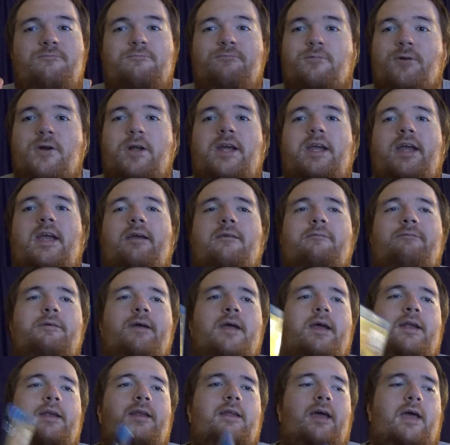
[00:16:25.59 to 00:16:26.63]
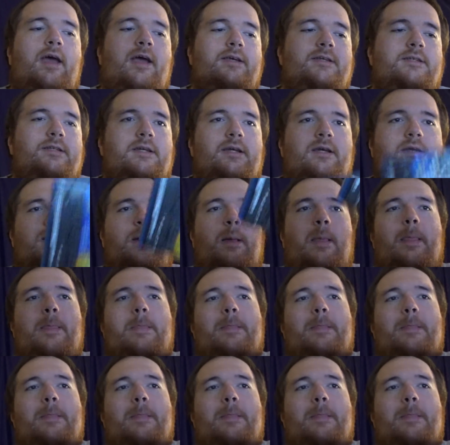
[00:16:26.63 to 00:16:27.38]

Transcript: freaking fantastic,